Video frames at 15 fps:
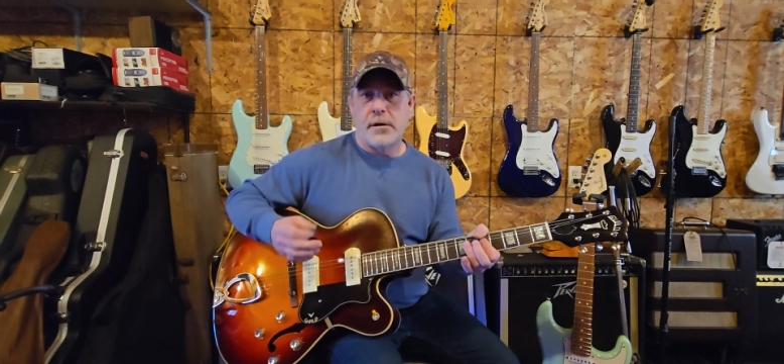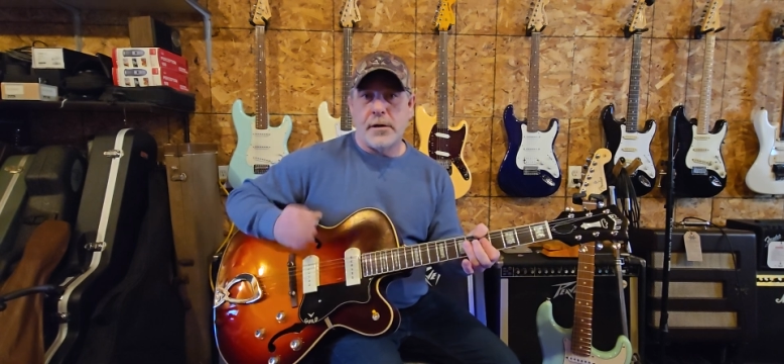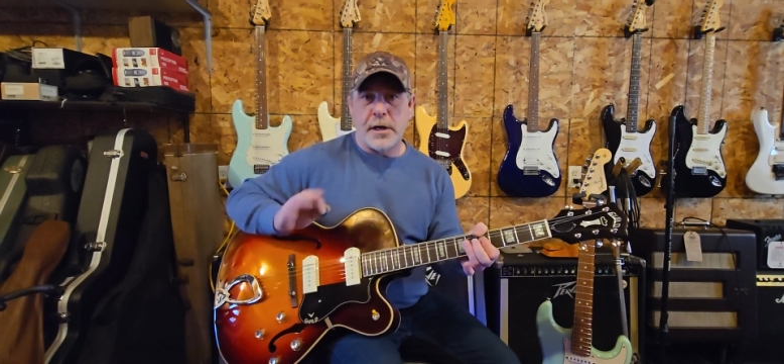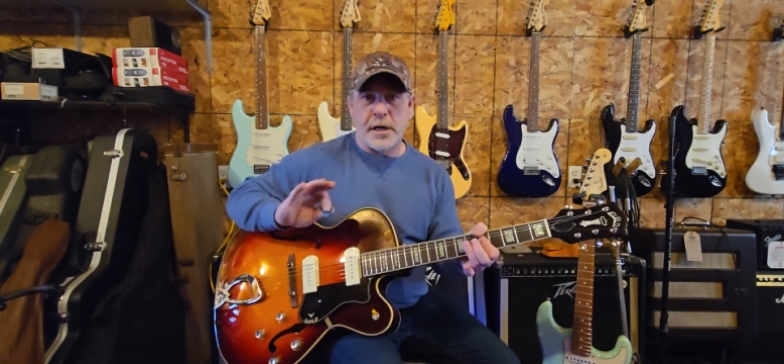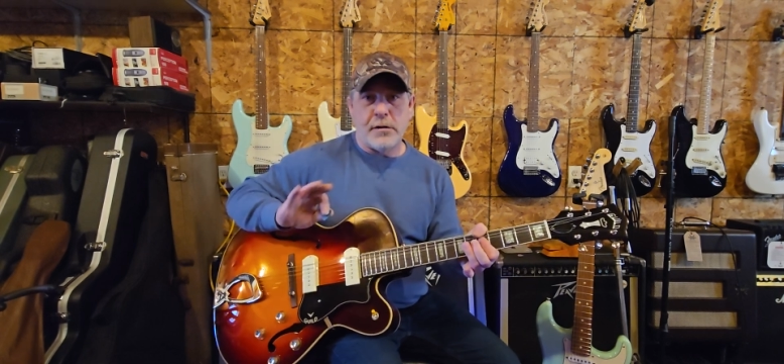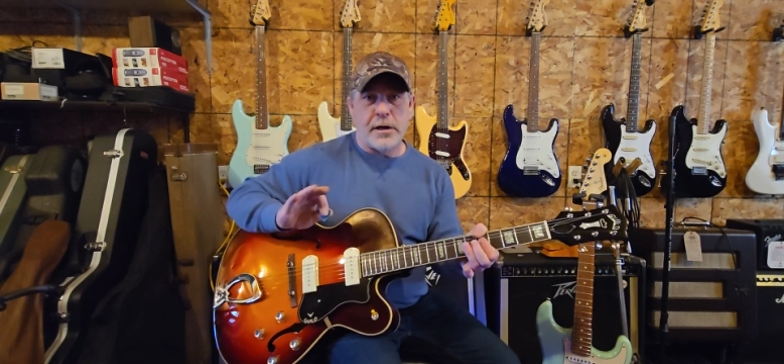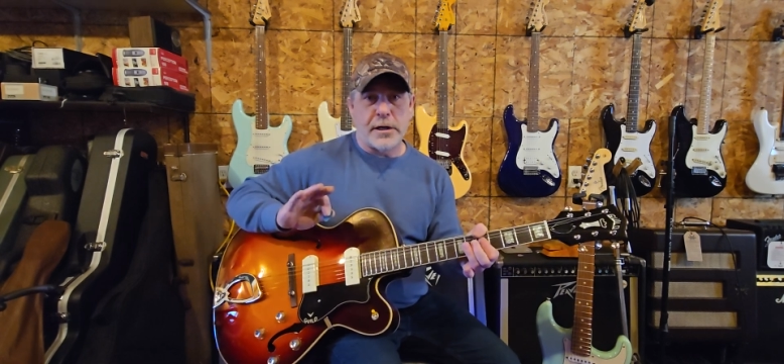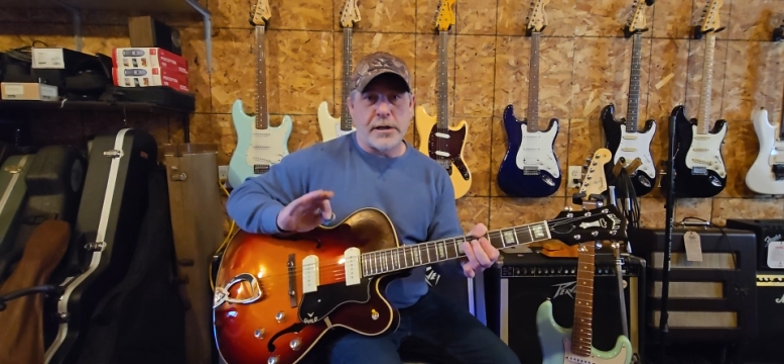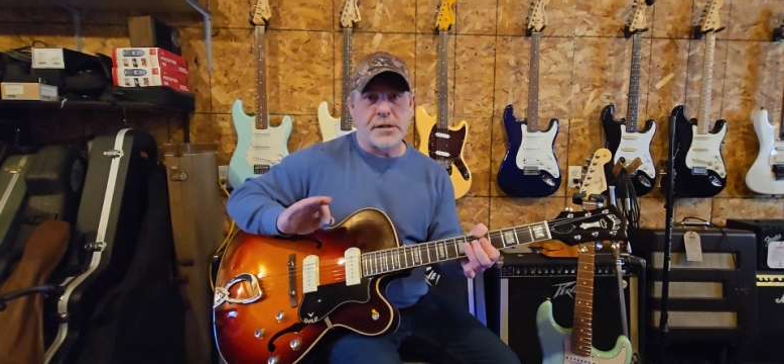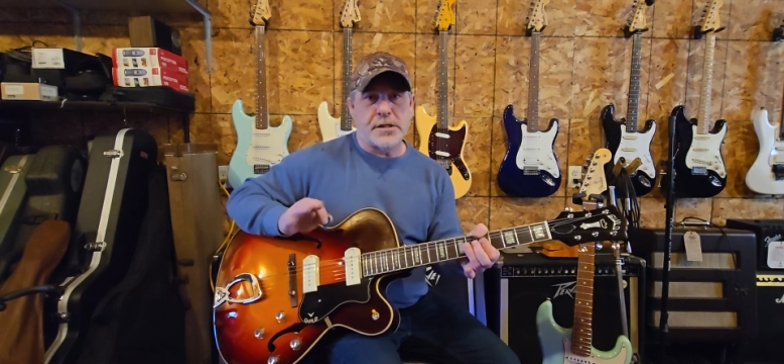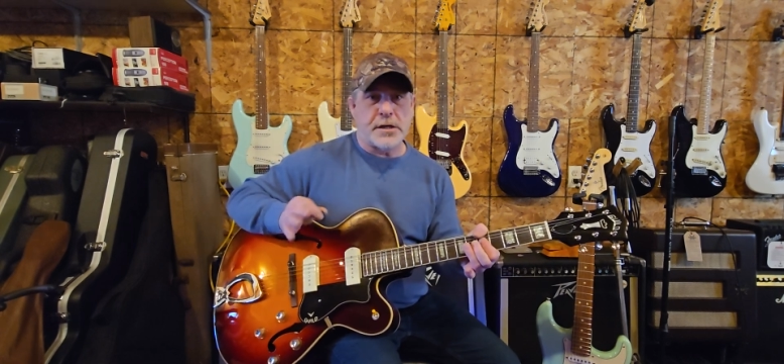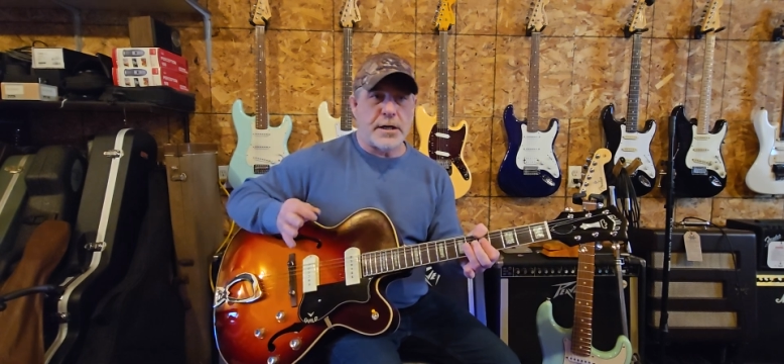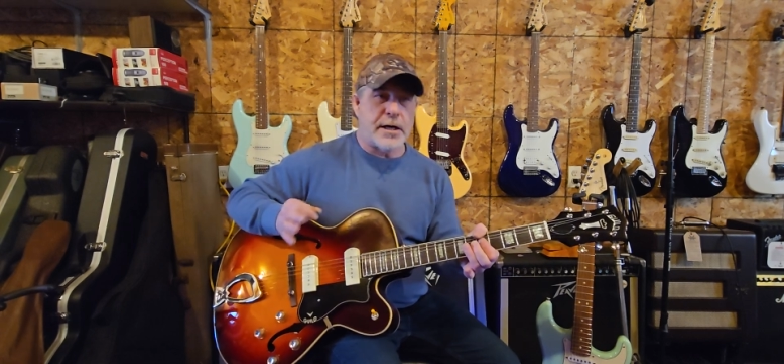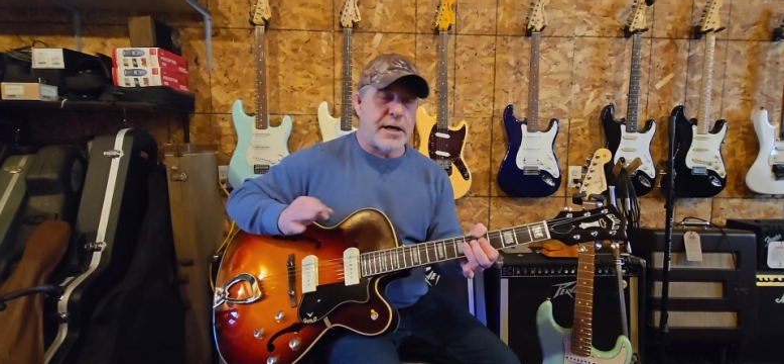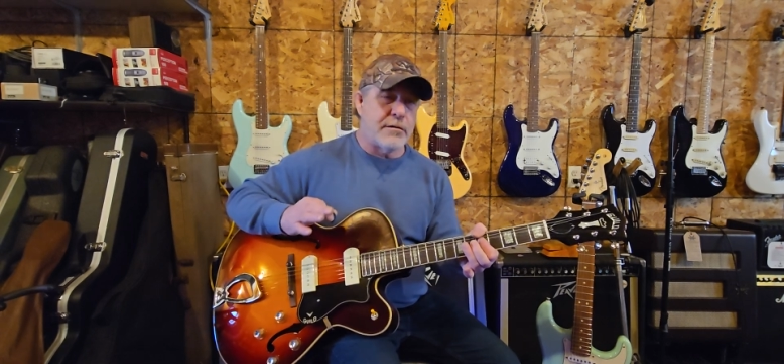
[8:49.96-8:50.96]
now, like I
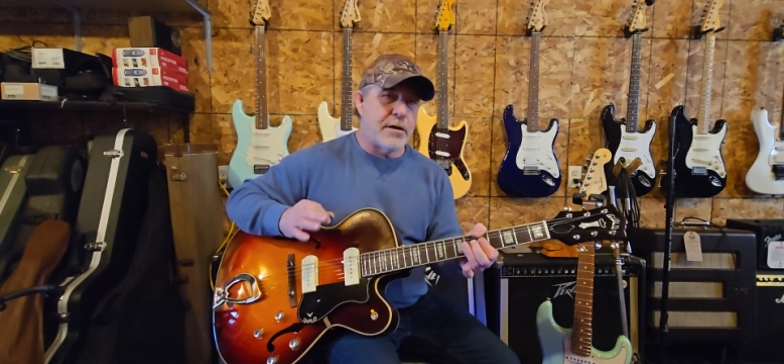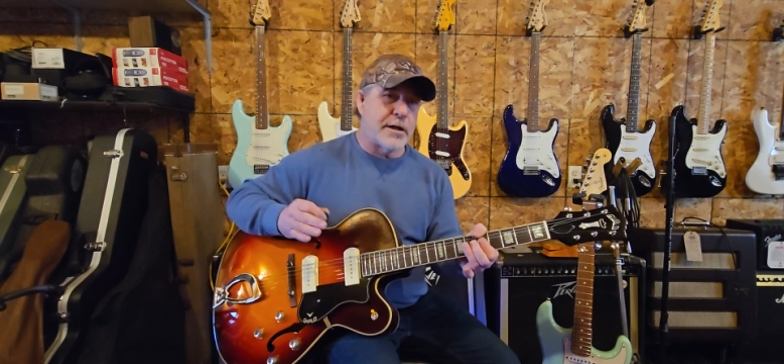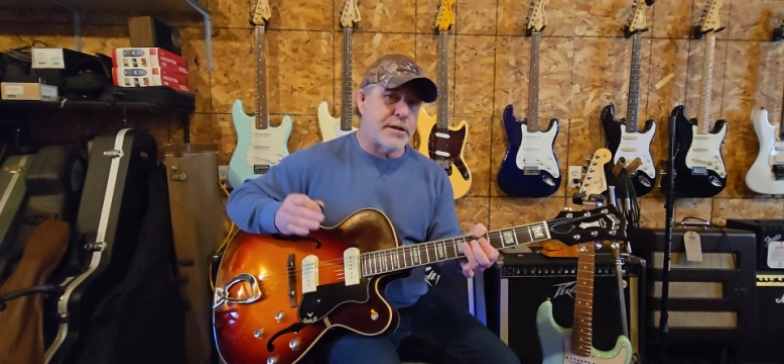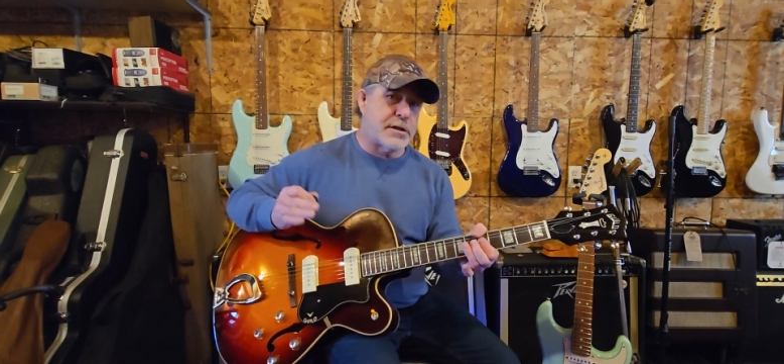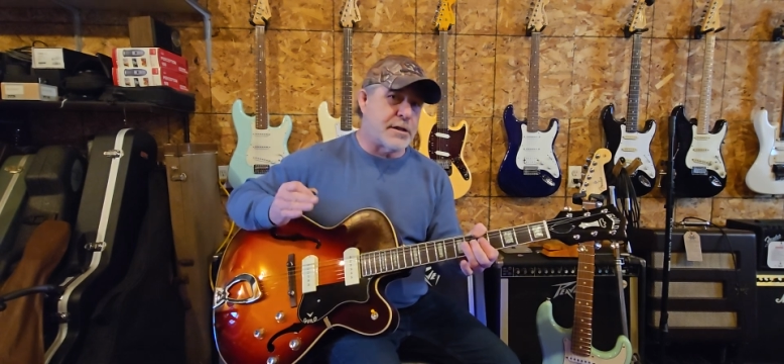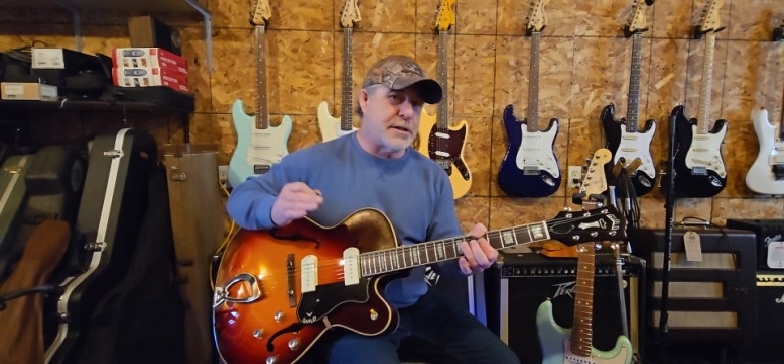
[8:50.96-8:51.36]
said, I like to